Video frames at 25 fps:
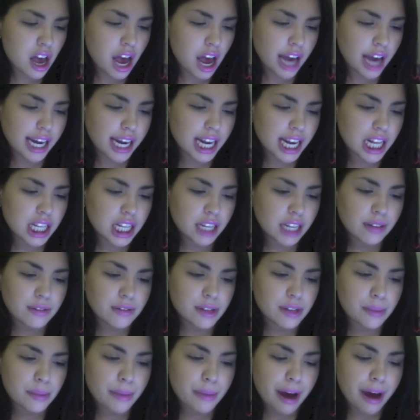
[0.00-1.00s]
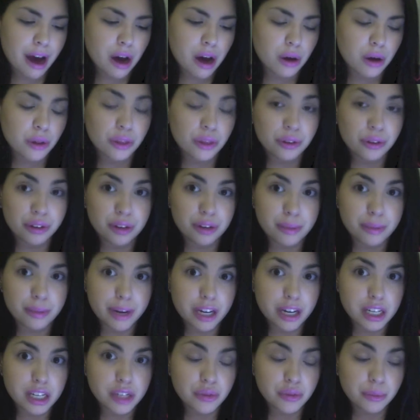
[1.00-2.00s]
and he lives about 30
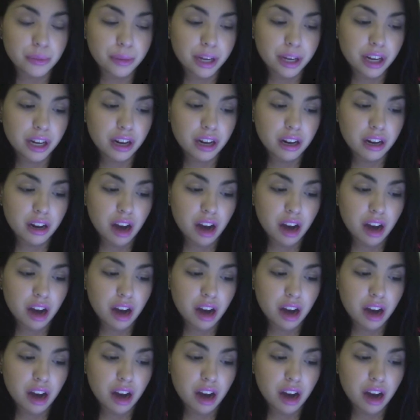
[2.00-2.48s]
minutes from me